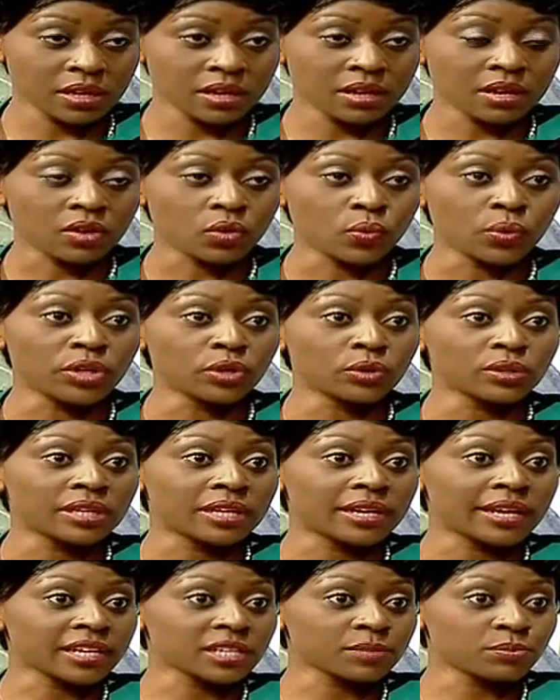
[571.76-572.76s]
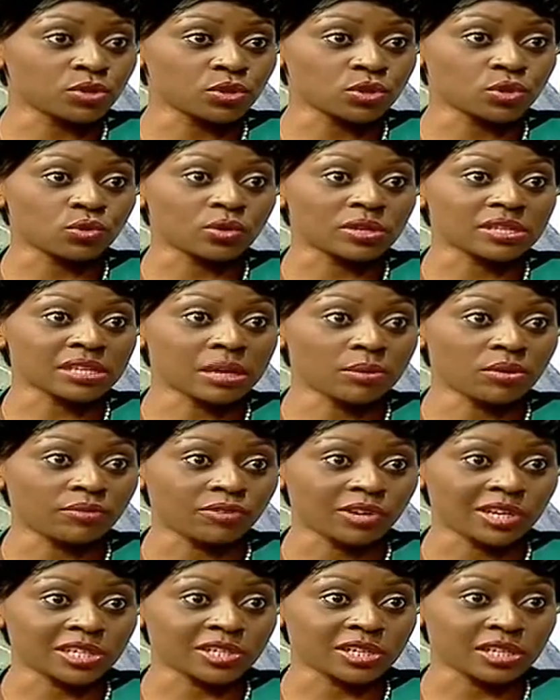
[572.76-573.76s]
We know that exports to some of our
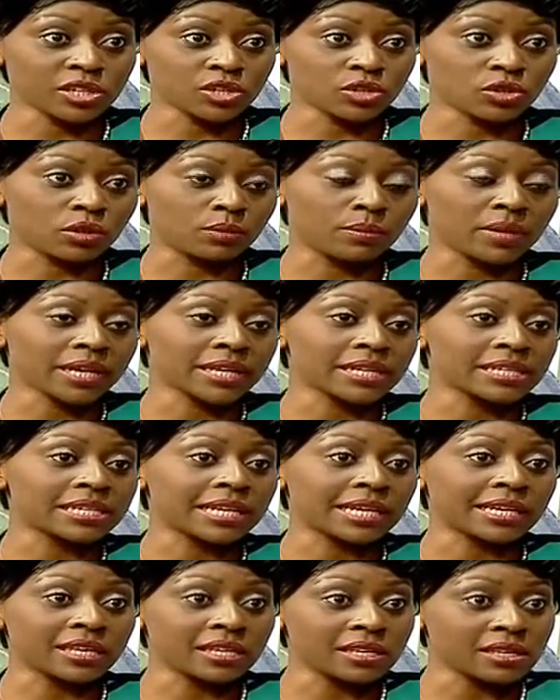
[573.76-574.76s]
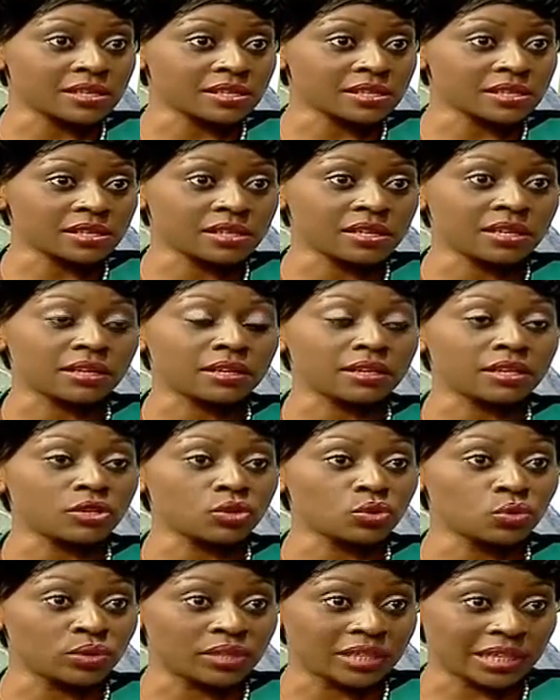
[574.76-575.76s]
traditional markets like EAC and EU
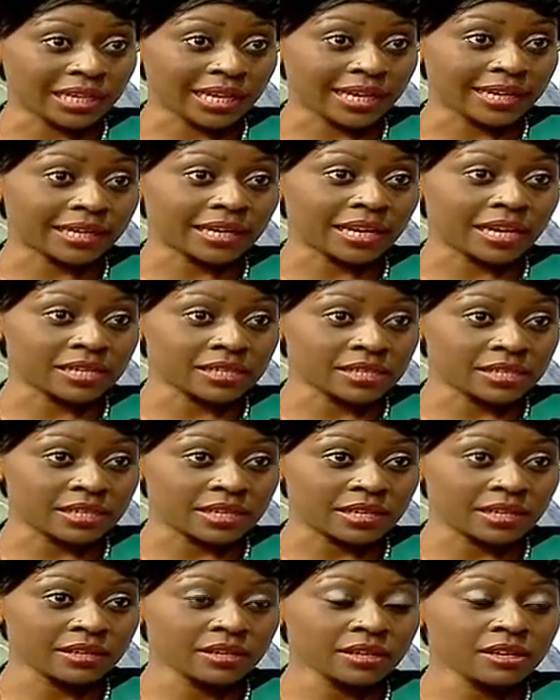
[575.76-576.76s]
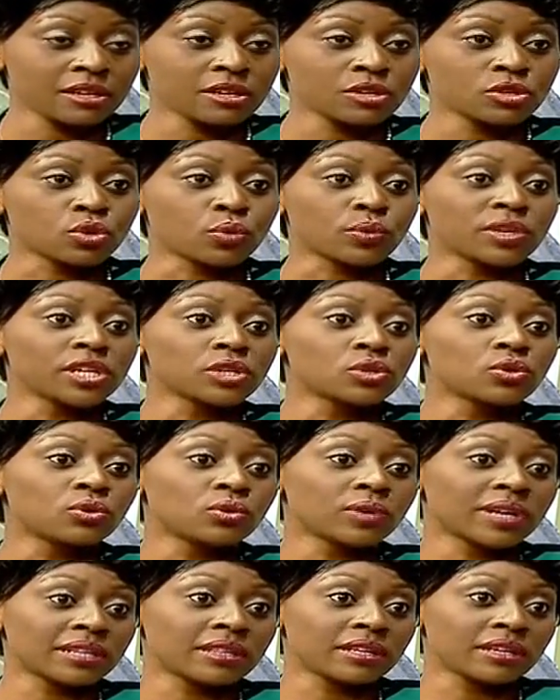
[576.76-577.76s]
declined last year. So we need to look
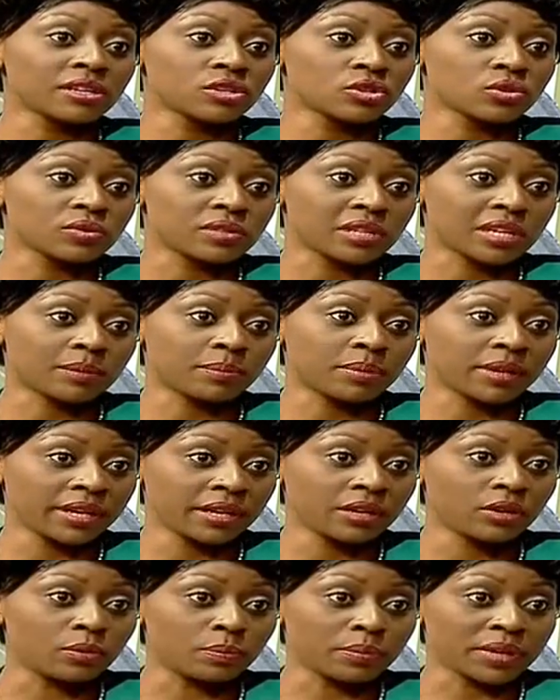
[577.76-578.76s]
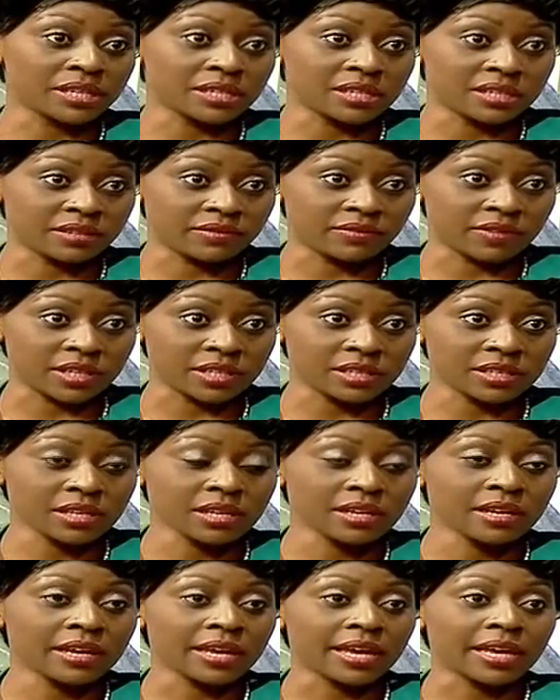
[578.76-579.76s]
at the issues that plague competitiveness
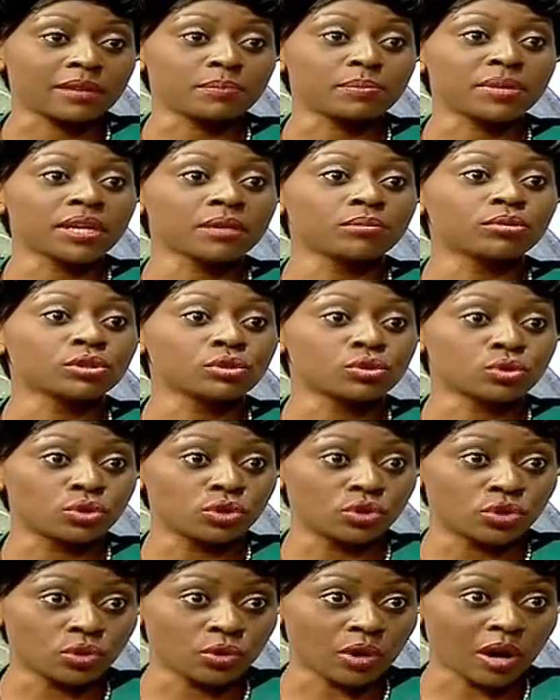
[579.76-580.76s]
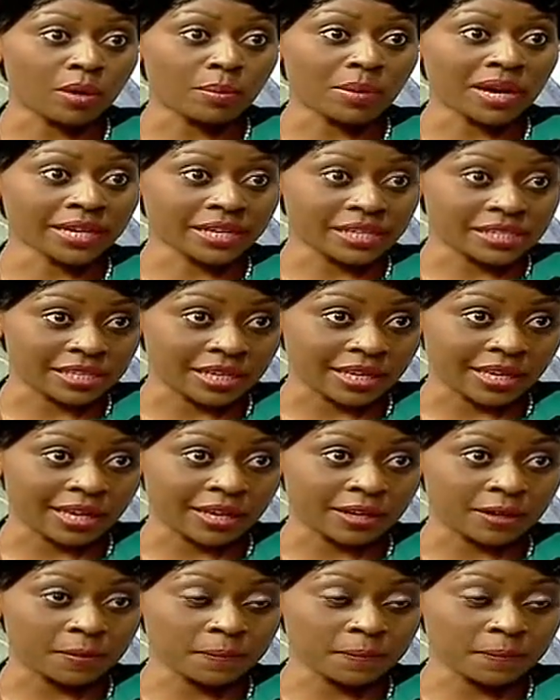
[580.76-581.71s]
and be able to grow our markets again.